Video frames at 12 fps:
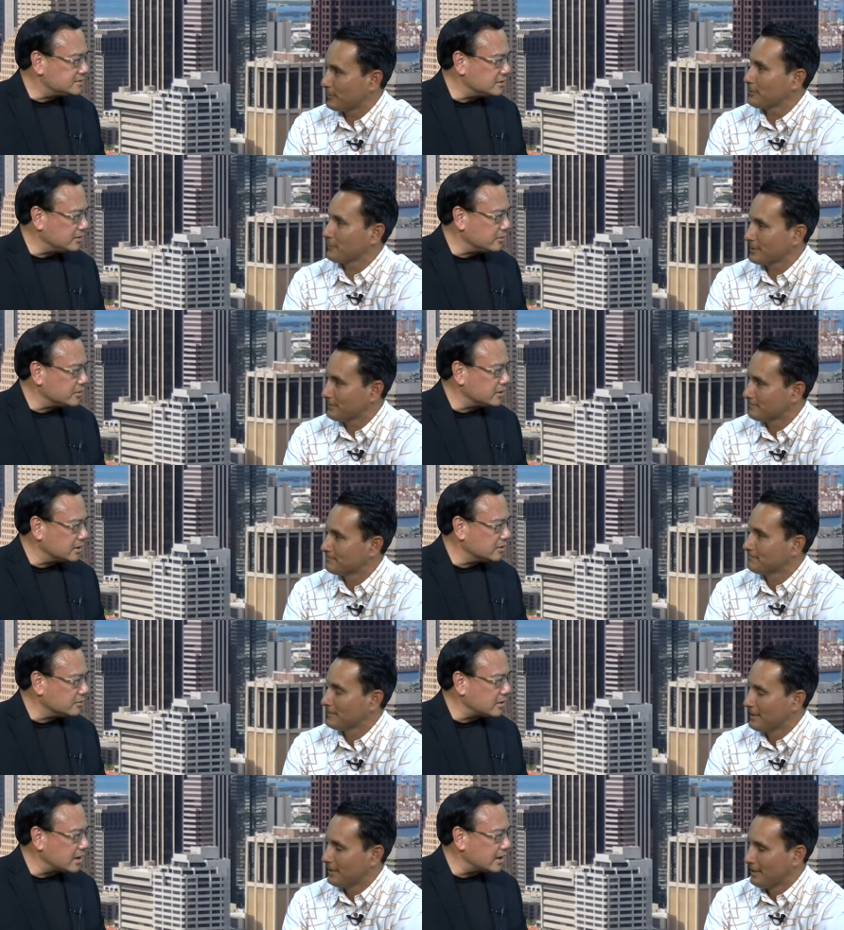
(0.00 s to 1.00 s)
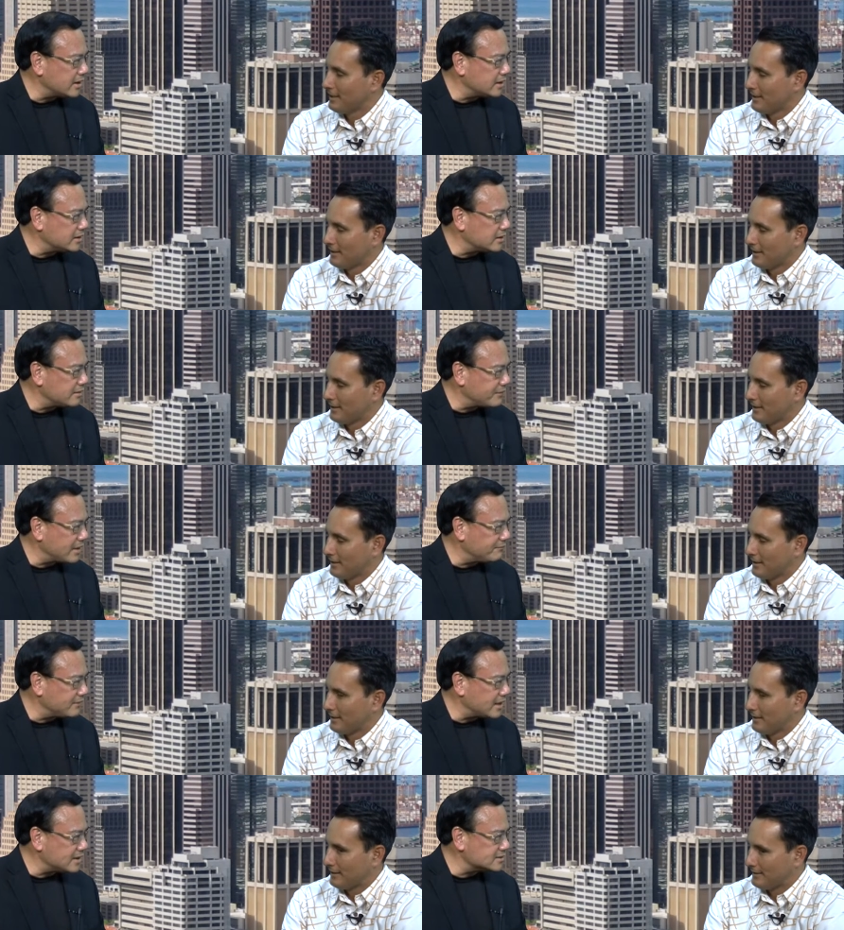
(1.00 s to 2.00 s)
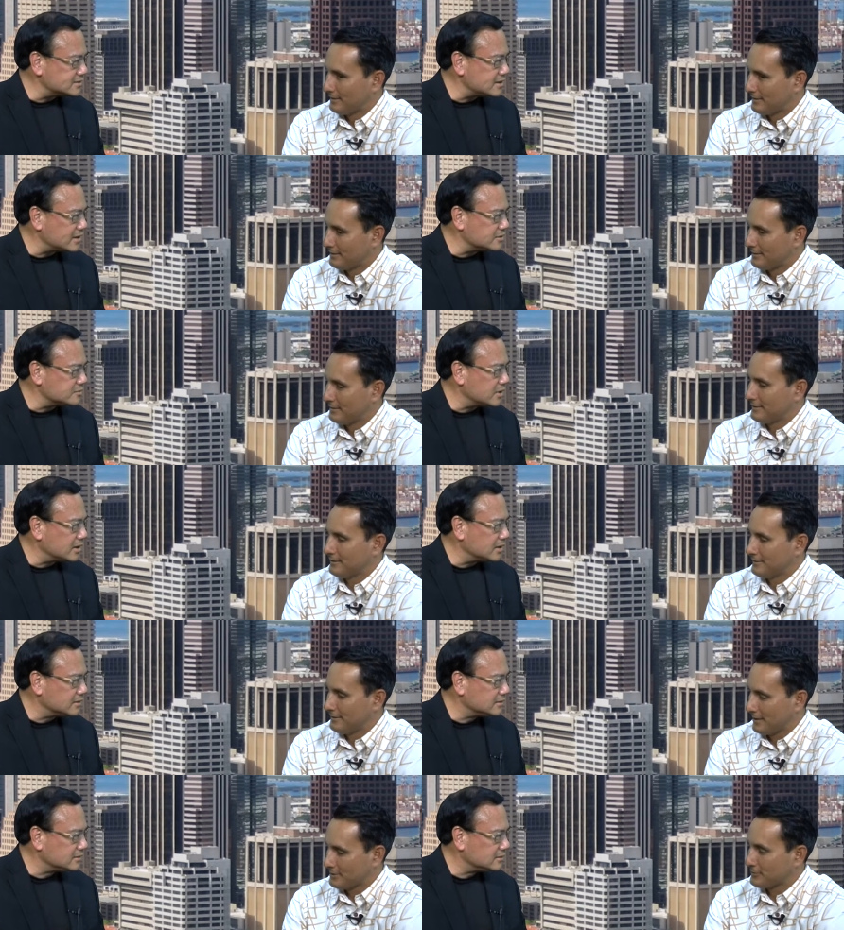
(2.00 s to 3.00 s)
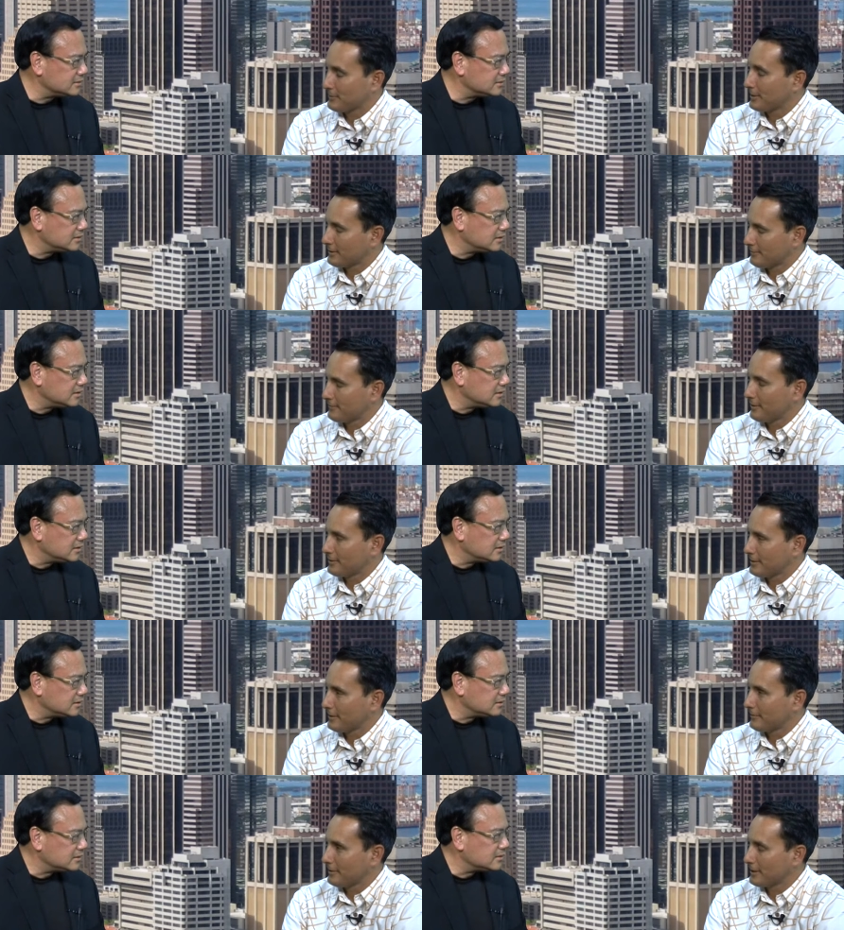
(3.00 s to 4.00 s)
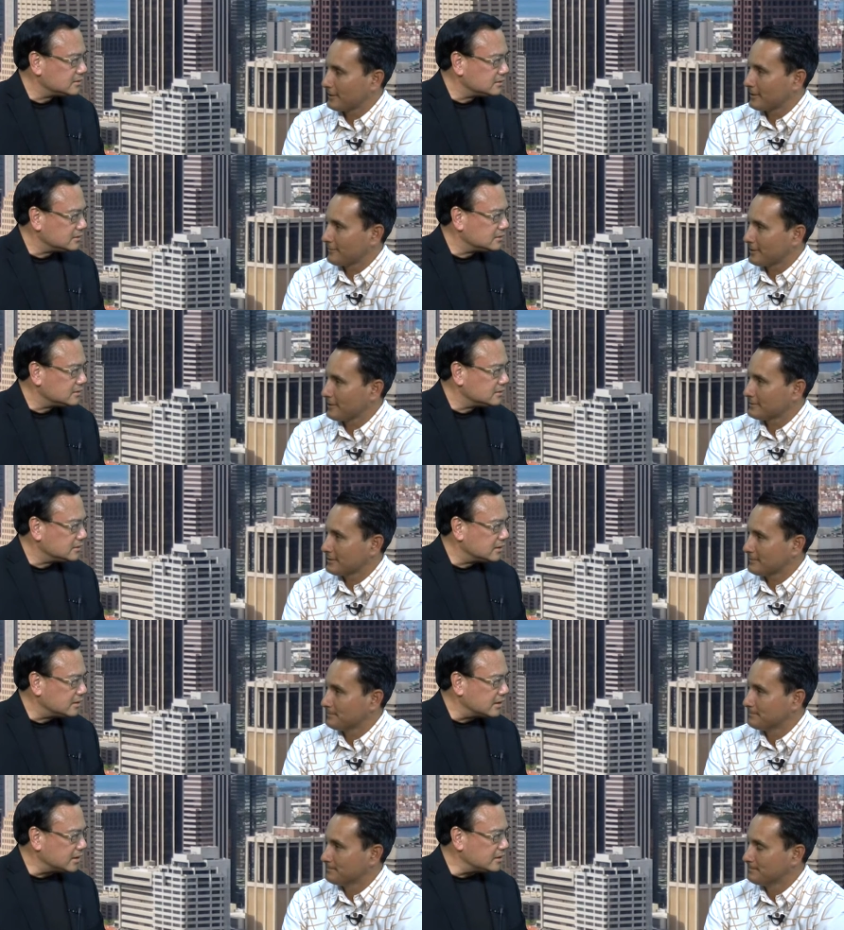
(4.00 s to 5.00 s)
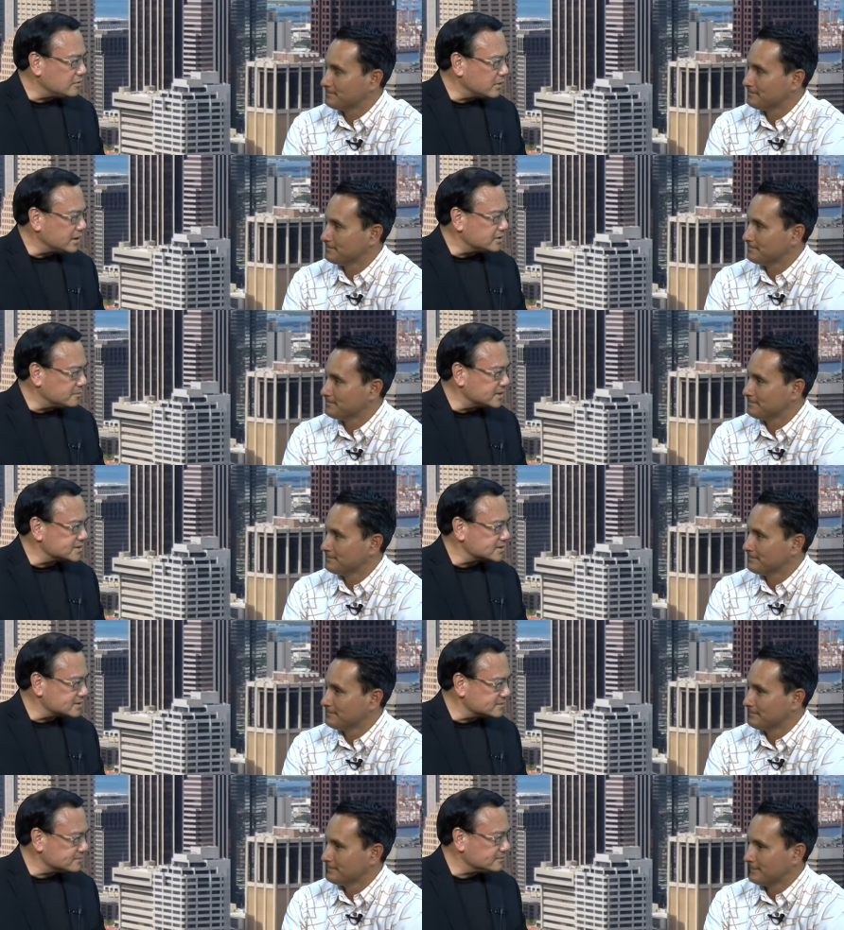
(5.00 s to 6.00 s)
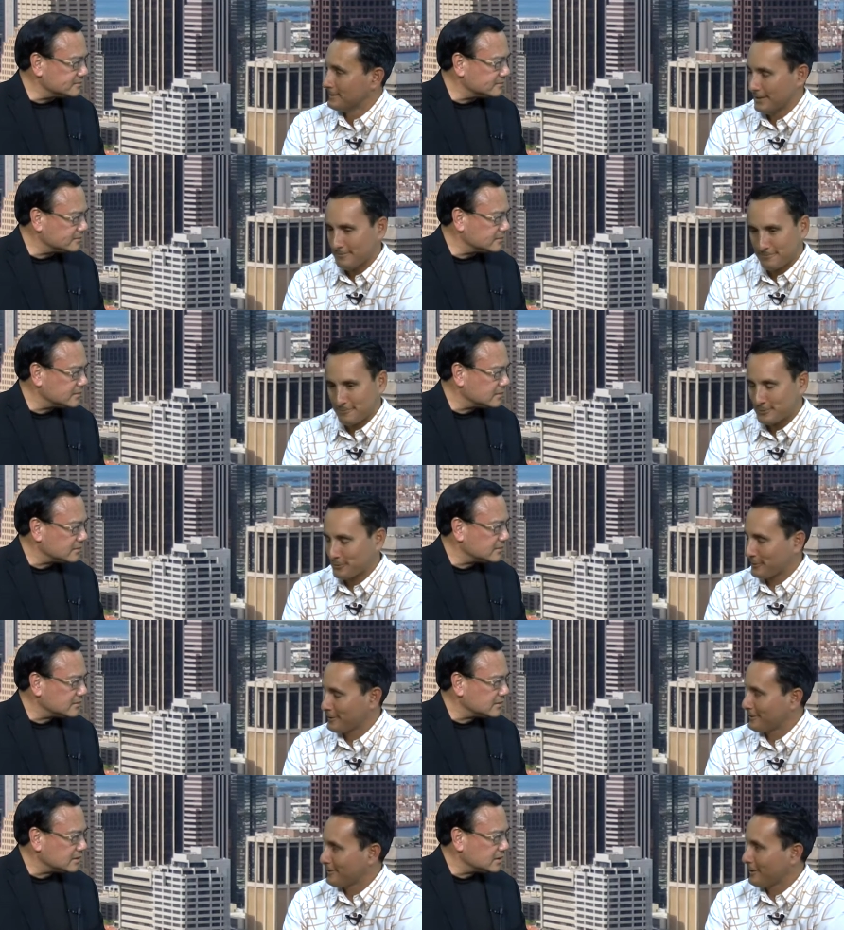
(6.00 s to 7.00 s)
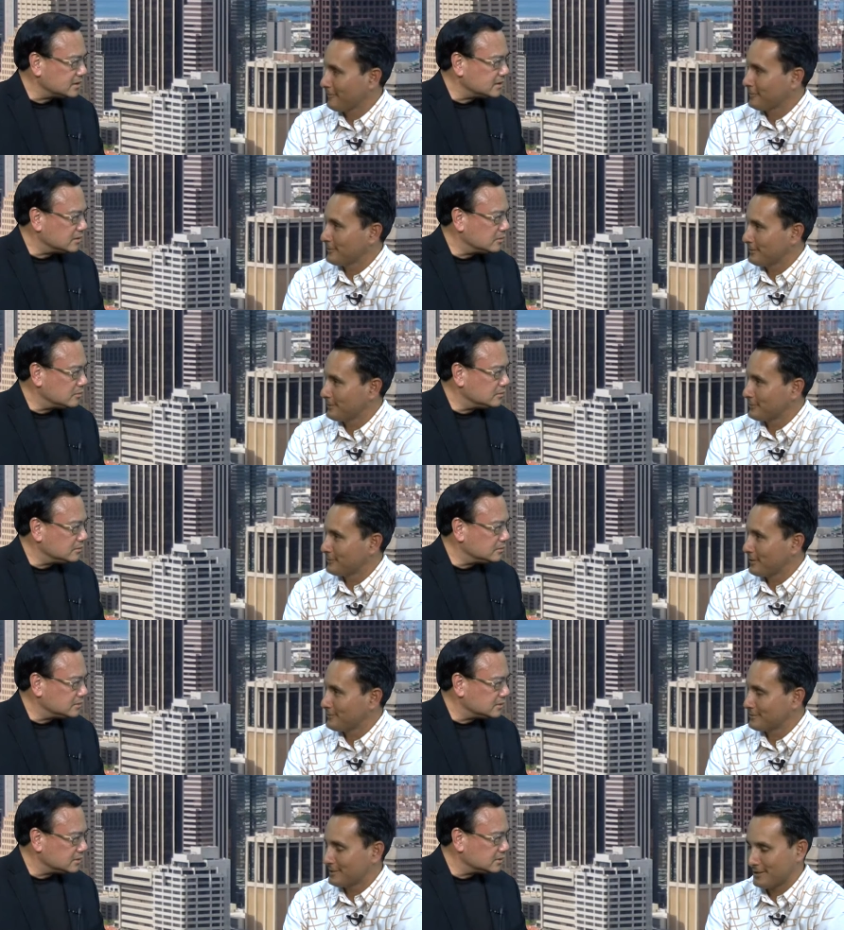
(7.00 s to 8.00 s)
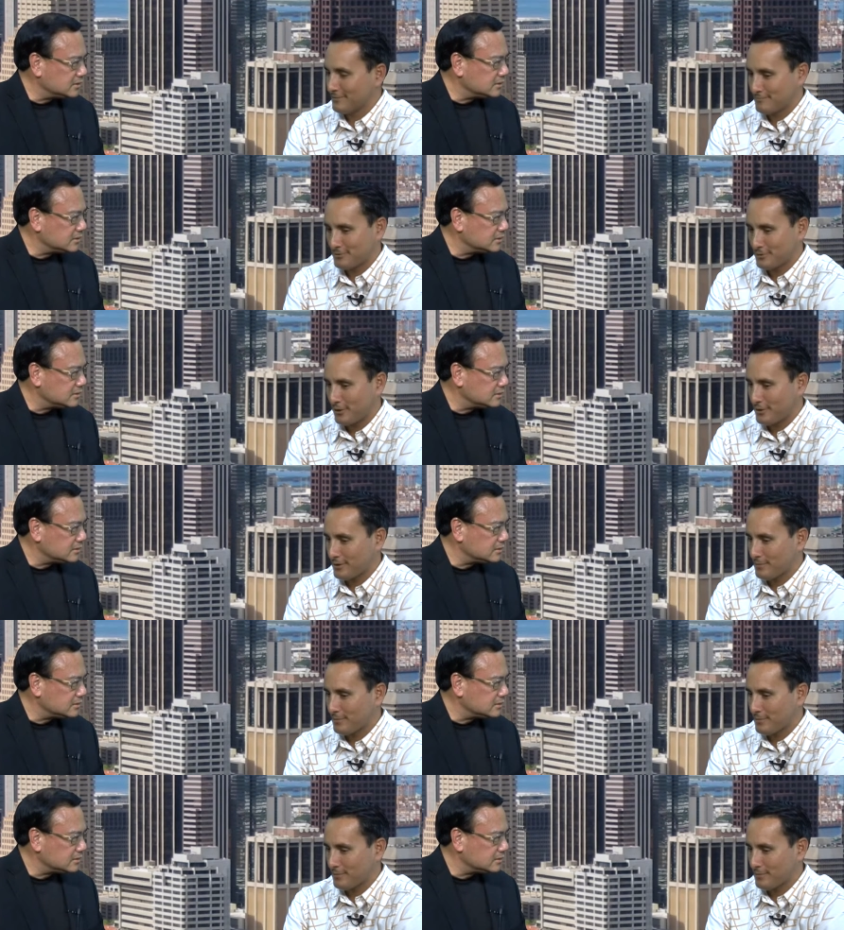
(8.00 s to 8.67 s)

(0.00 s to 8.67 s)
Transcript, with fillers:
Speaker 1: so you were in Iraq and in Afghanistan as well.
Speaker 2: That's correct. I fought in Iraq and Afghanistan.
Speaker 1: And then you went into business.
Speaker 2: Yep, shortly thereafter, in 2008, started